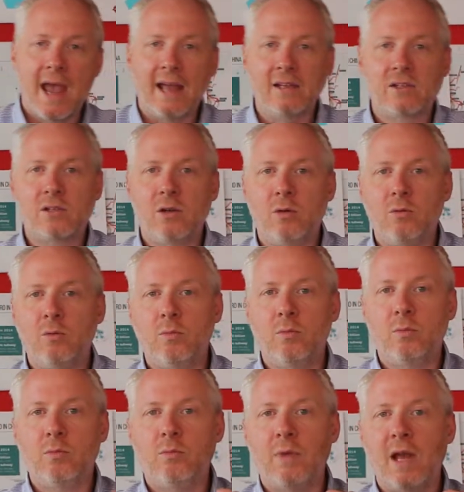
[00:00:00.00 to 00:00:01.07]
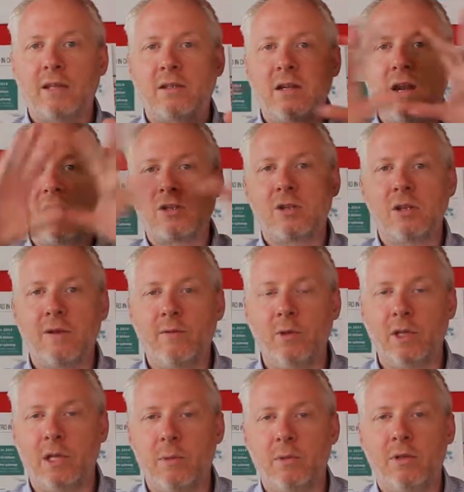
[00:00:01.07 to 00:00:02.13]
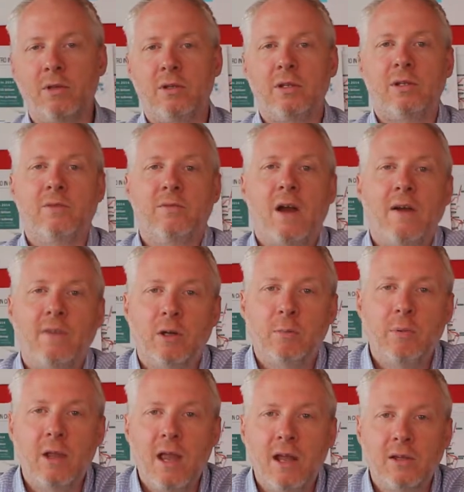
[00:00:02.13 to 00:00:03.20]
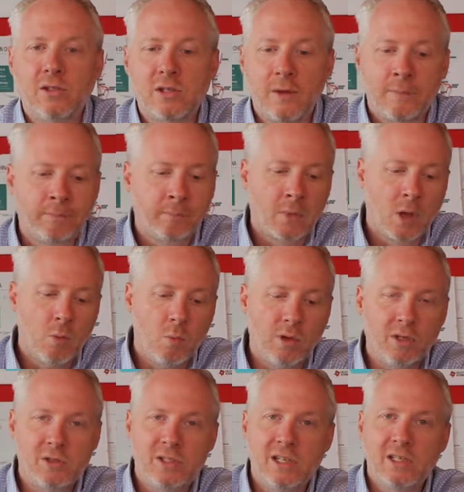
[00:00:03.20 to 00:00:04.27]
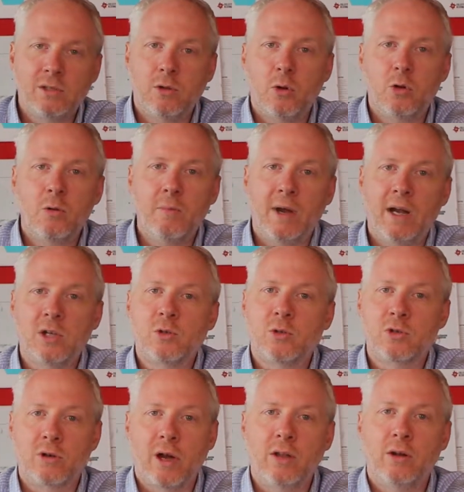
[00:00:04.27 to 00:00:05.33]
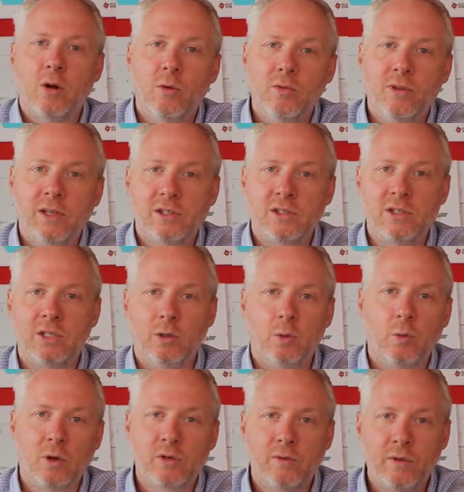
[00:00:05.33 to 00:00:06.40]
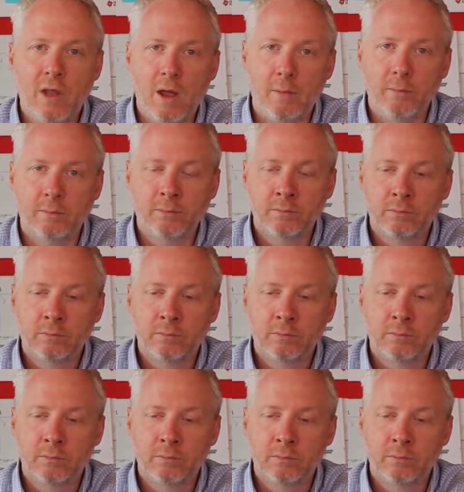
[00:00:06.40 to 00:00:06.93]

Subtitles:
And so at the national level, when they keep these 5-year plans, what you'll see is local mayors will try their own things and see what works for them.